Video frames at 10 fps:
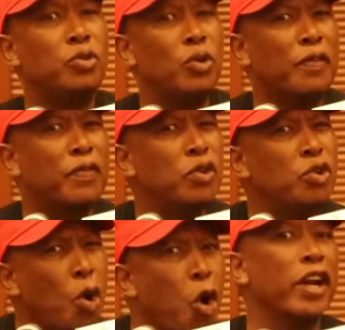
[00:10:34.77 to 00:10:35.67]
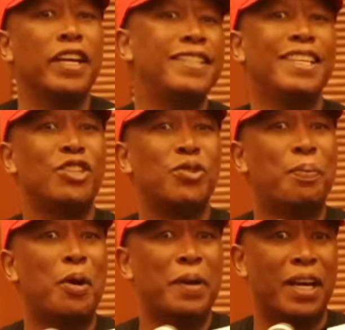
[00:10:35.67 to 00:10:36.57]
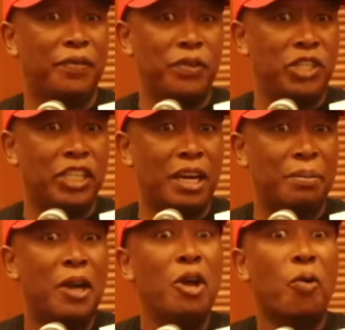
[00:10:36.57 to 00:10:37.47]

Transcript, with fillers: you have no reason to bomb a refugee camp.